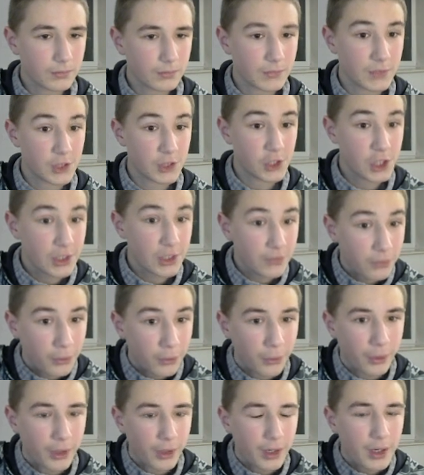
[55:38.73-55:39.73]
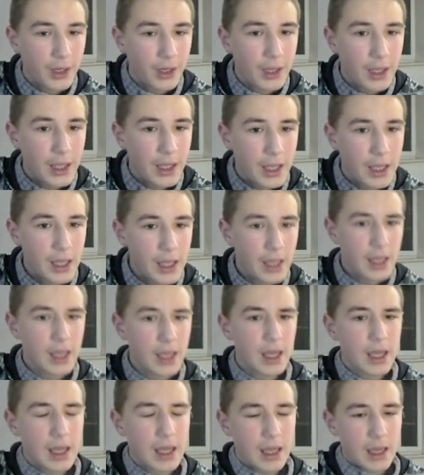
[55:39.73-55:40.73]
g4.
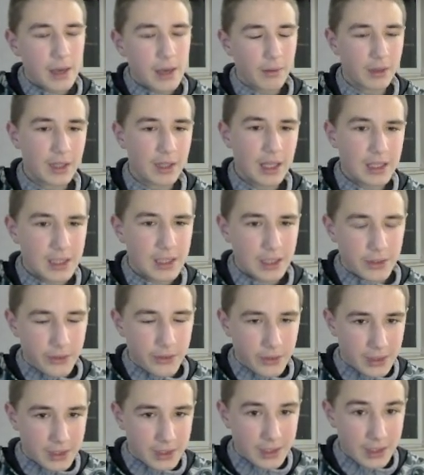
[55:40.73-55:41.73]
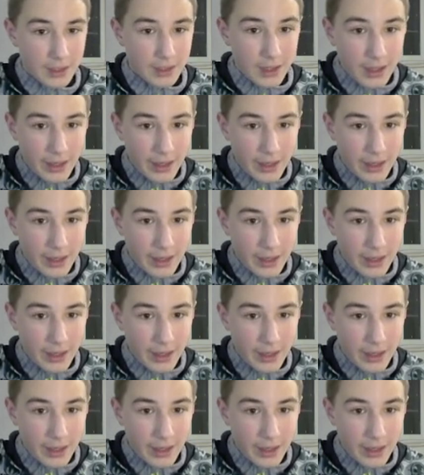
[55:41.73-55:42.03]
Yeah, well, that's interesting.